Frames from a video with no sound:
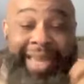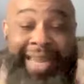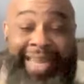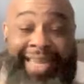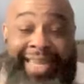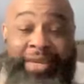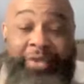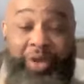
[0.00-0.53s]
they
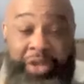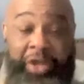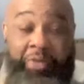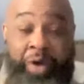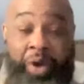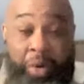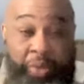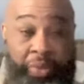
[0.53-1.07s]
can get on
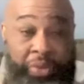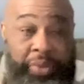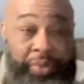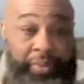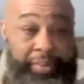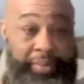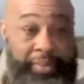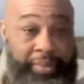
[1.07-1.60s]
their own.
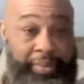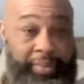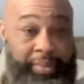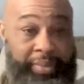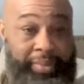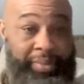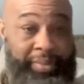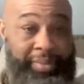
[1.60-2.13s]

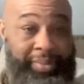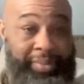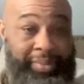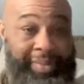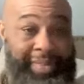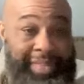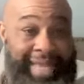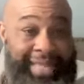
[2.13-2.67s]

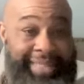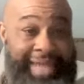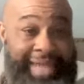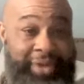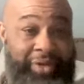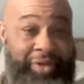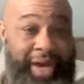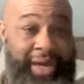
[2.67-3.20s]
Does that
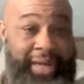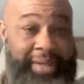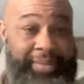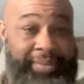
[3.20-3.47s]
sound great?